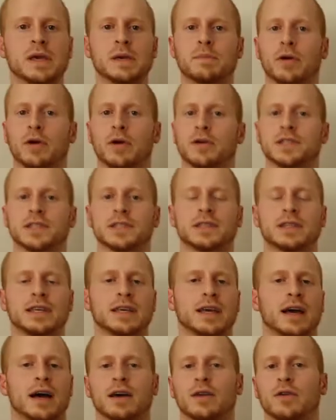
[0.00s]
Me
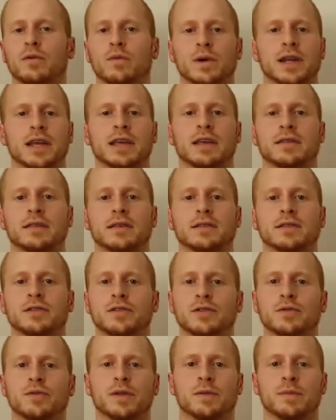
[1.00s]
personally, I don't want anything
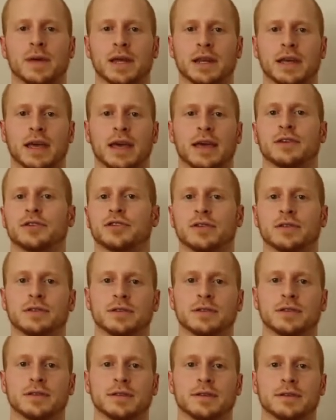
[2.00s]
to do with
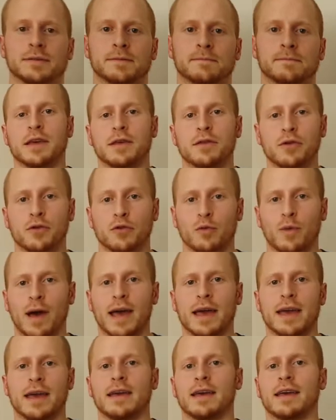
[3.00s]
medications. Either
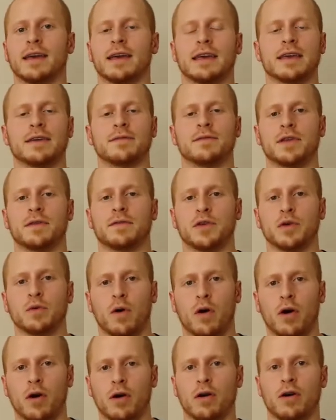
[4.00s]
way, even if
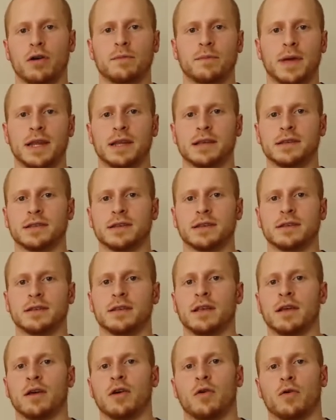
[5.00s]
you are on
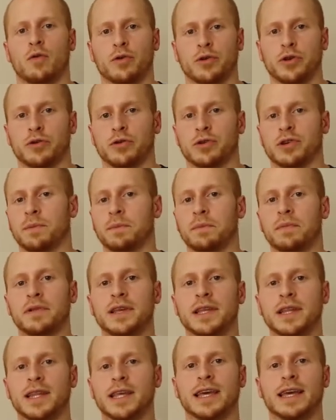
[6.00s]
medicine or you're
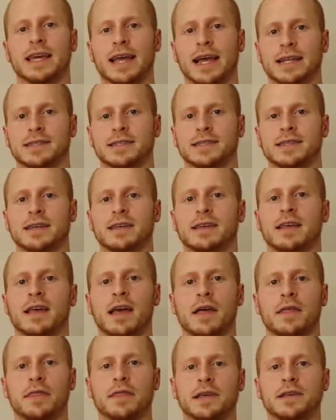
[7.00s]
completely against it,
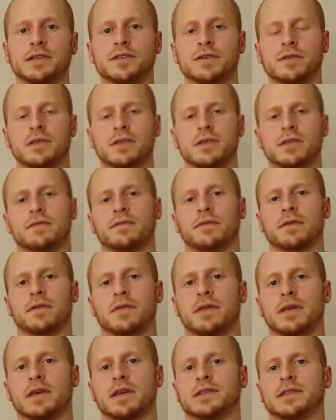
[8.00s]
these are the
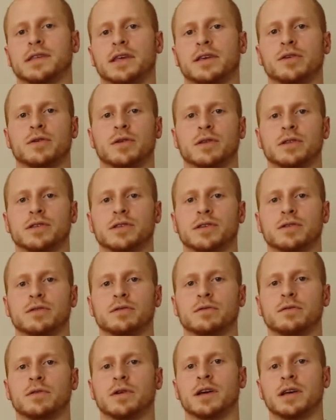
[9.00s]
different things that you can
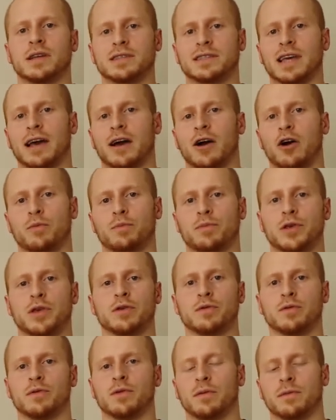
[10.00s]
do to help
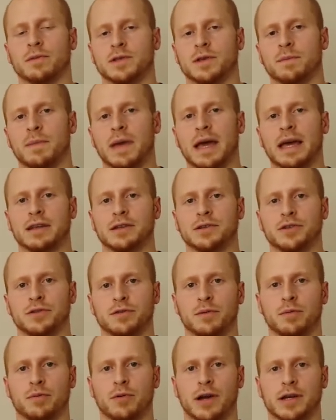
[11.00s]
you to manage
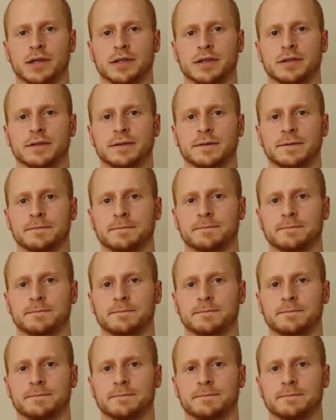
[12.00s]
your depression.